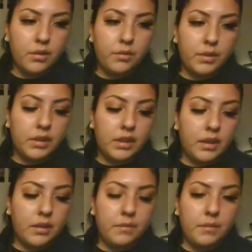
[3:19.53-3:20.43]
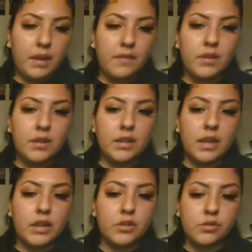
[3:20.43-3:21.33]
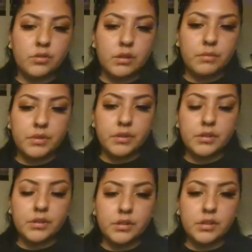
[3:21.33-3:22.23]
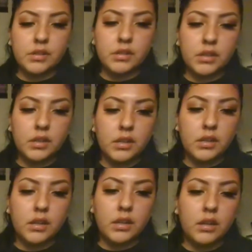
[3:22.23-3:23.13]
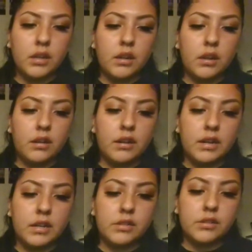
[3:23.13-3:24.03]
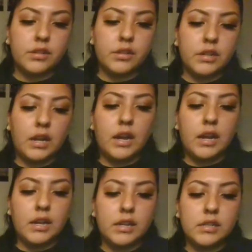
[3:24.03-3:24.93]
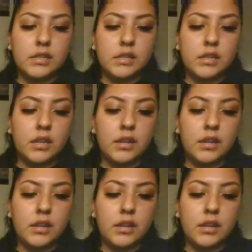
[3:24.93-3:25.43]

with them. Heavy on the angel numbers. All right, so your guides